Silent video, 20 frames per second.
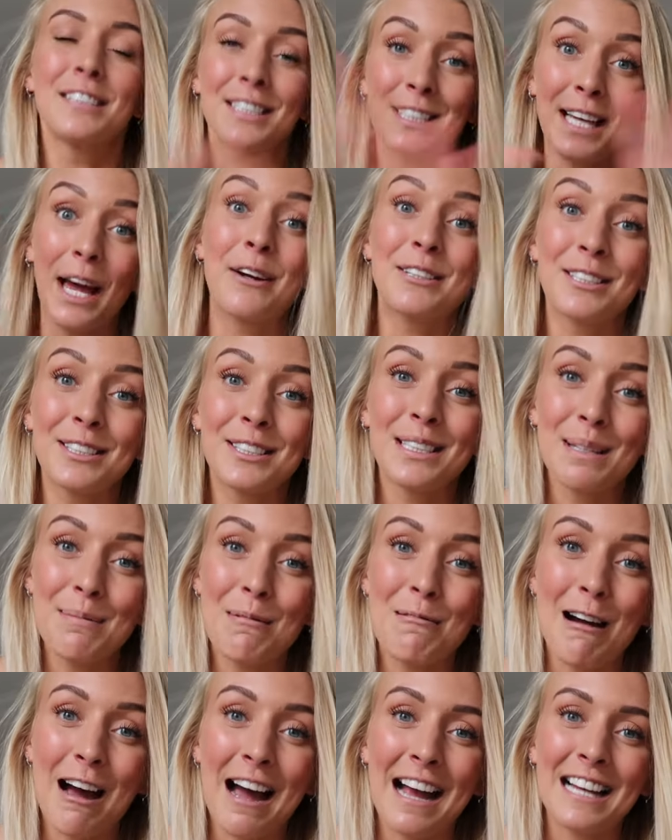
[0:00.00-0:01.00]
So to
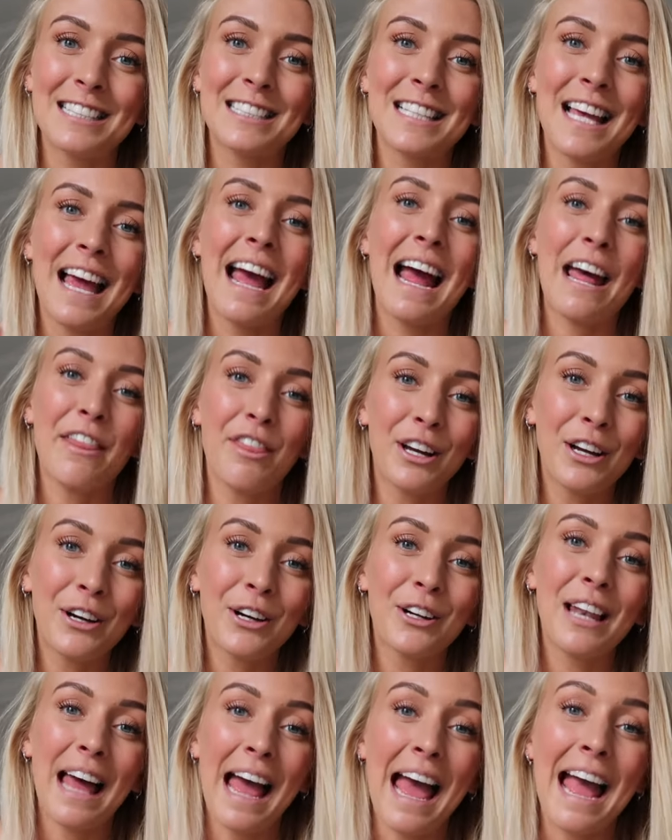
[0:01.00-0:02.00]
summarize,
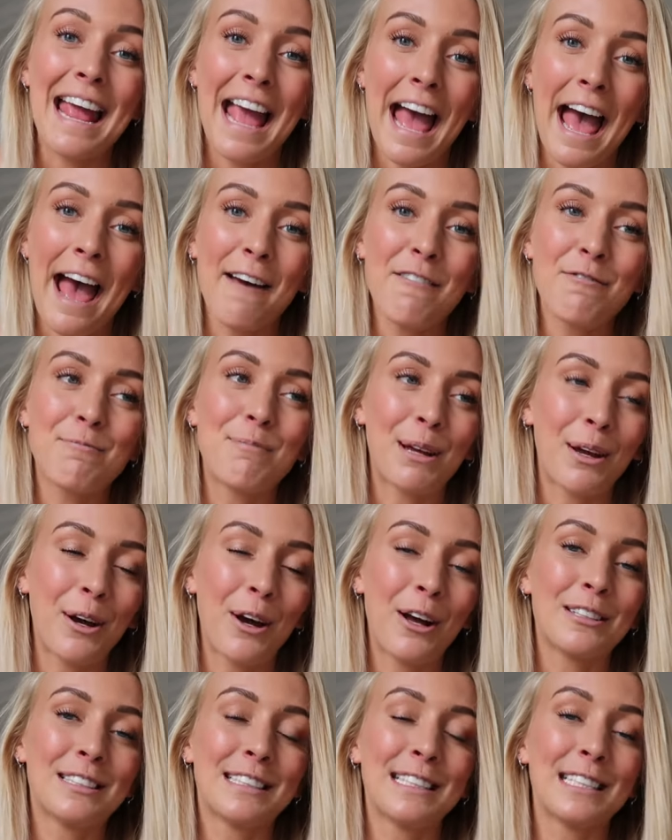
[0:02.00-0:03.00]
ethical AF
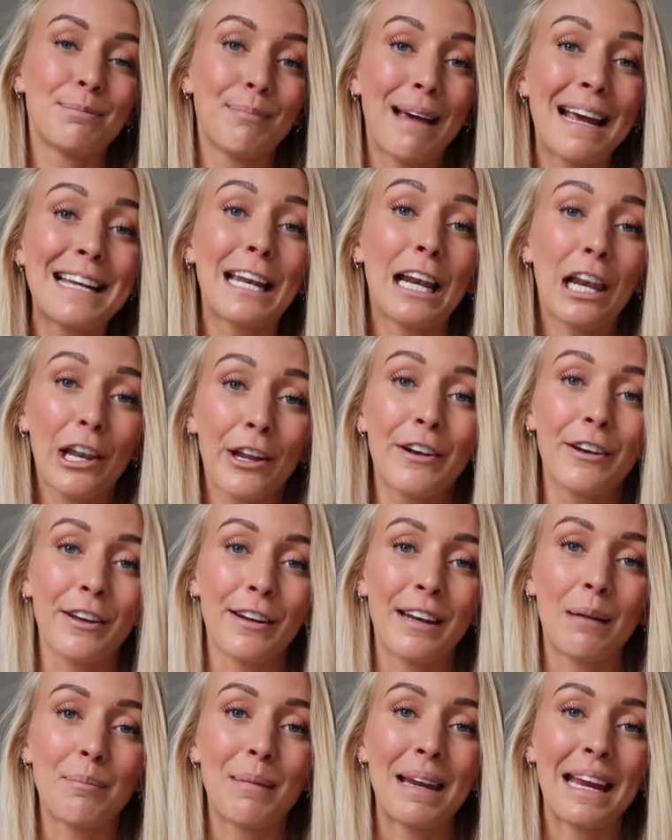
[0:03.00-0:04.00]
because it's made in
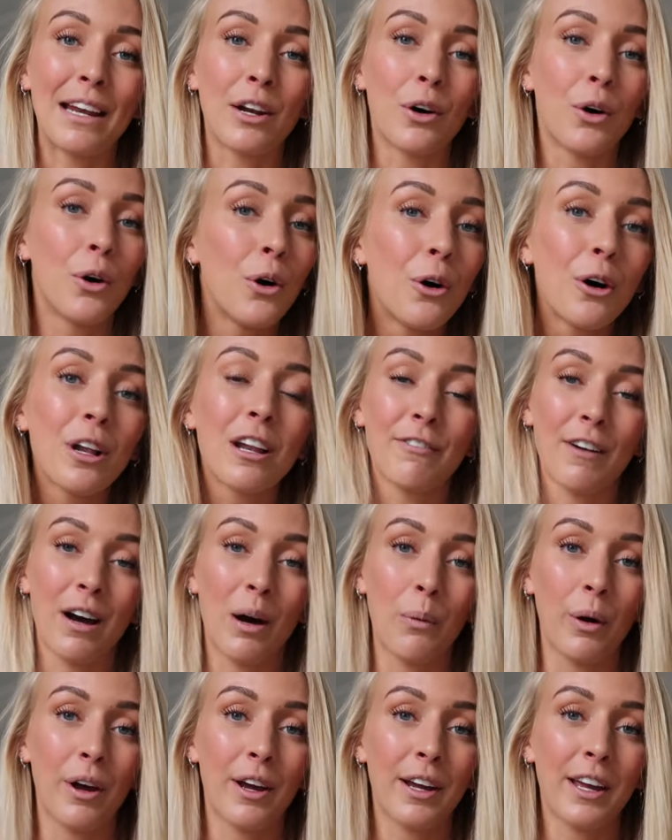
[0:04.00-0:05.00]
London. I mean, all of
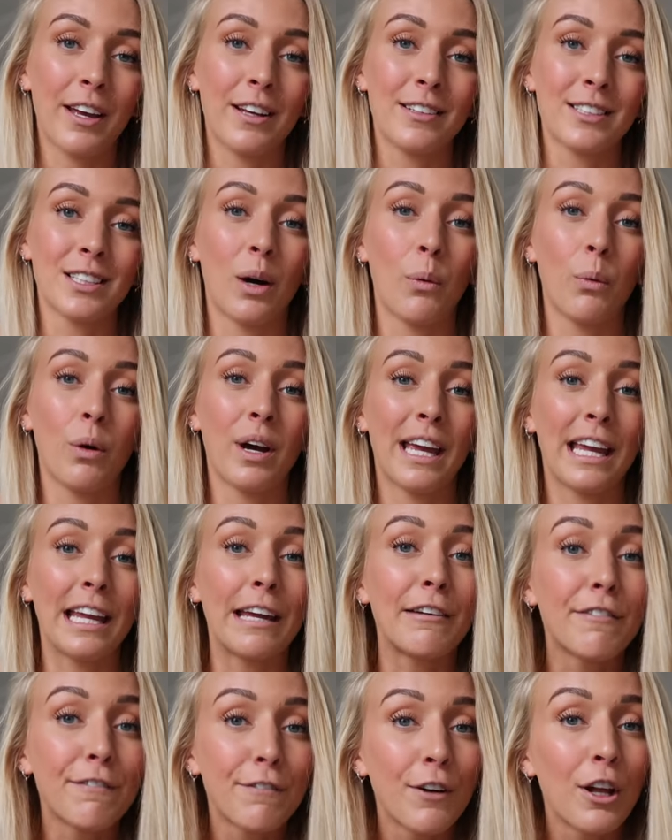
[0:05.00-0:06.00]
our workers are
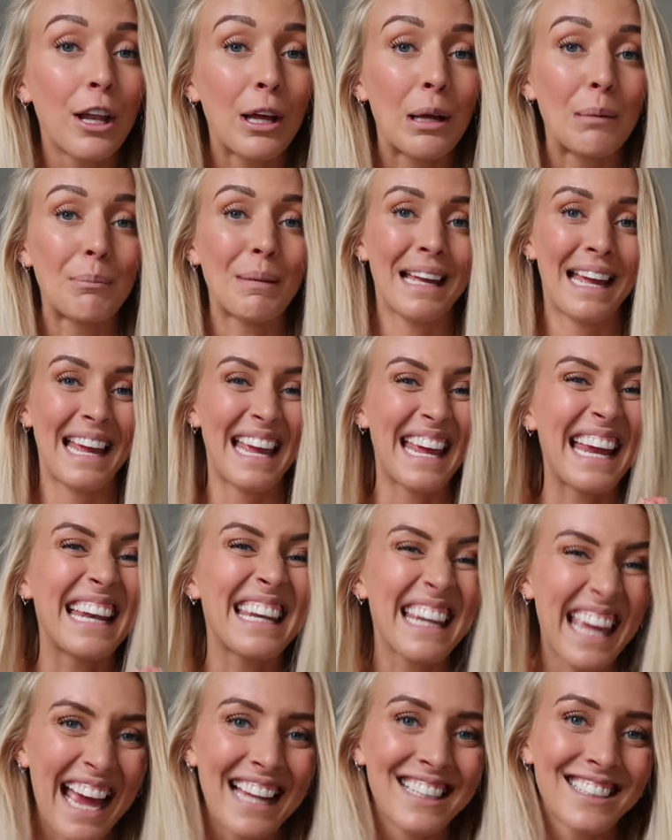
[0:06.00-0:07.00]
working in Fulham,
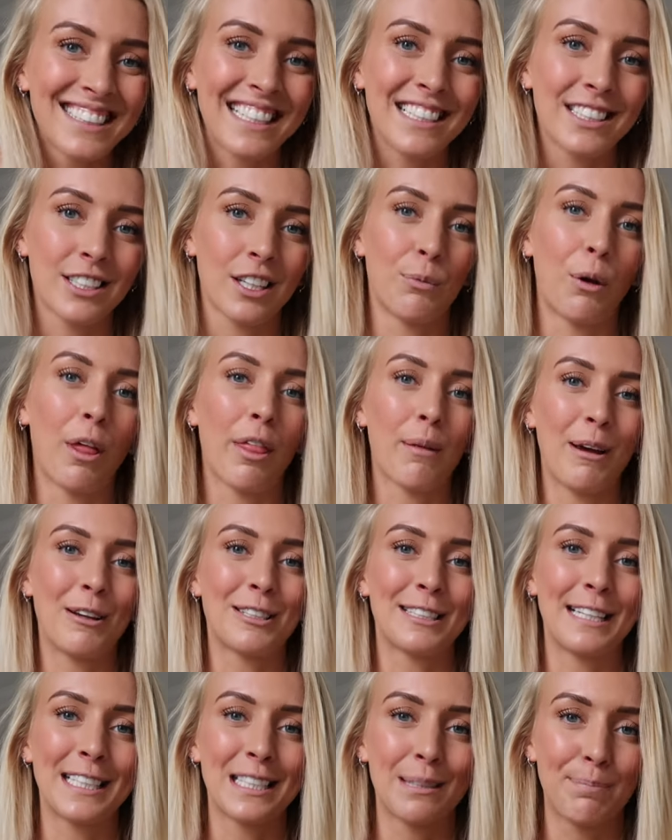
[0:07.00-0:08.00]
in Kensington, one of the
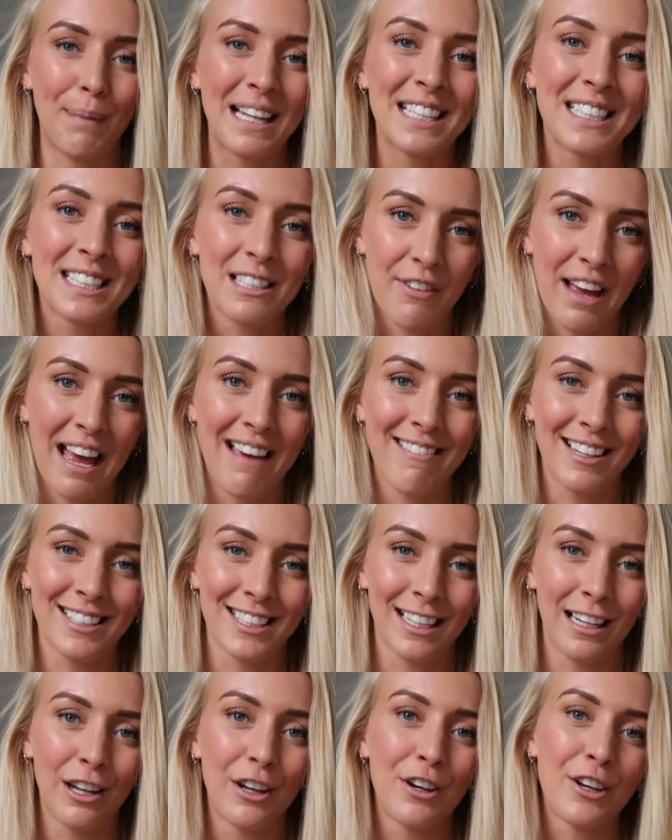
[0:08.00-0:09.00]
most expensive
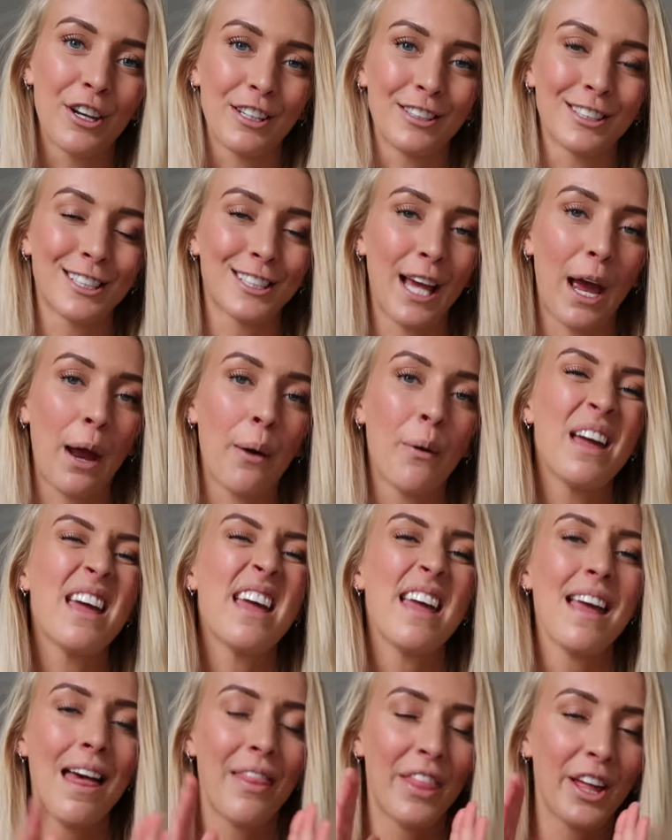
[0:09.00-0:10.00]
areas in London, so
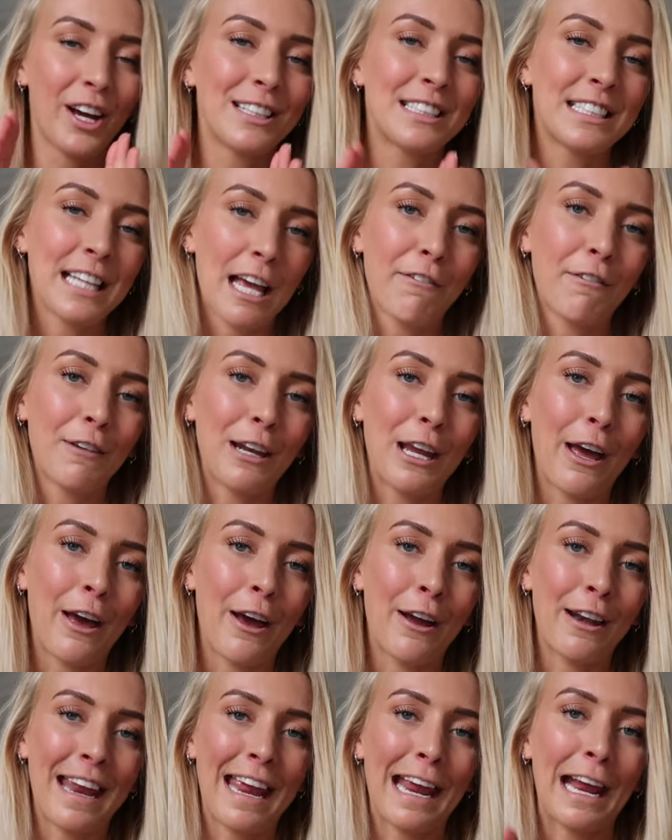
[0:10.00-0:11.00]
they are definitely
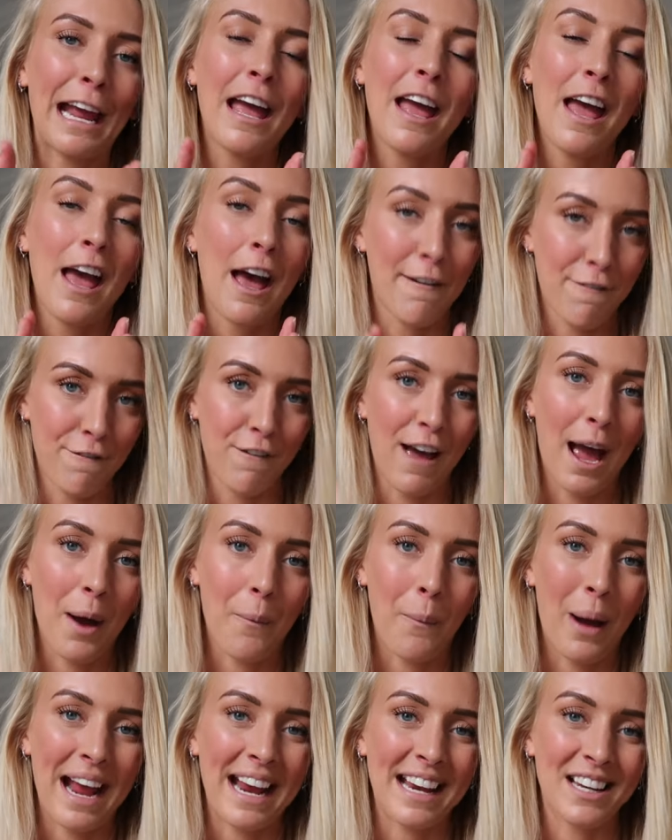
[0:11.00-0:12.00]
earning a
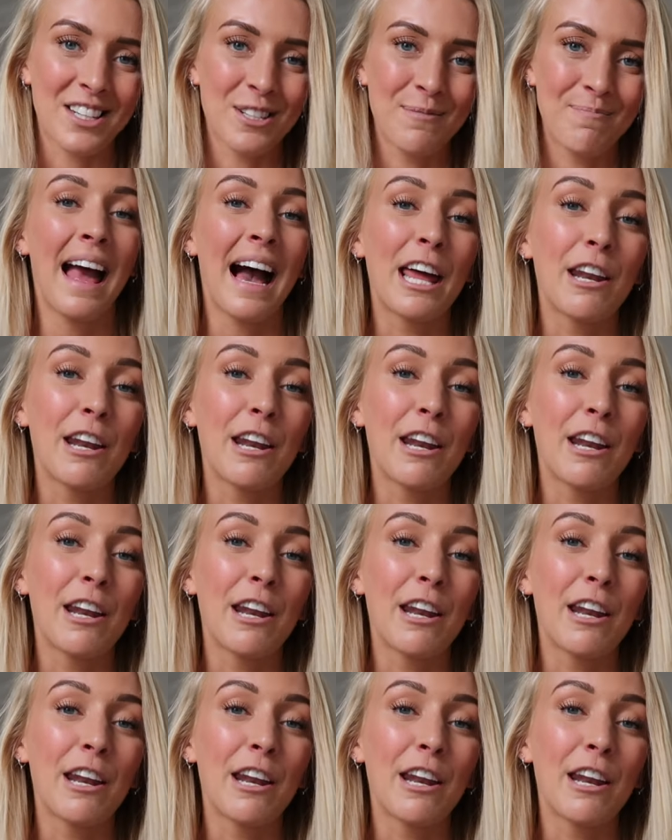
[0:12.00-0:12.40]
fair wage.